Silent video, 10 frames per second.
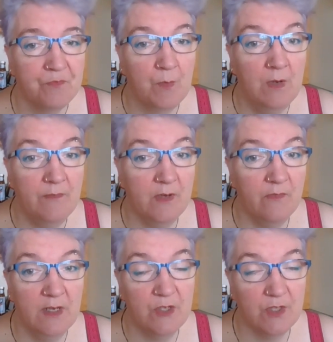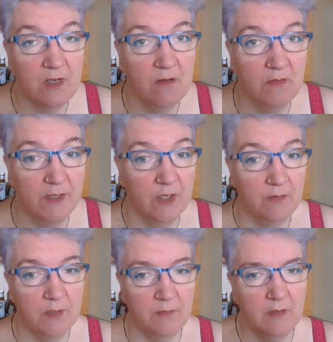We live in a village; they can't really go
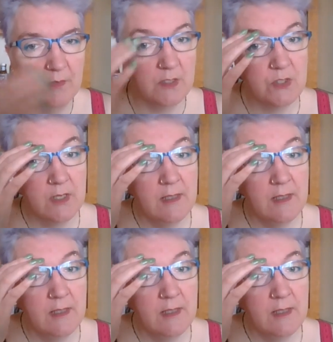anywhere much.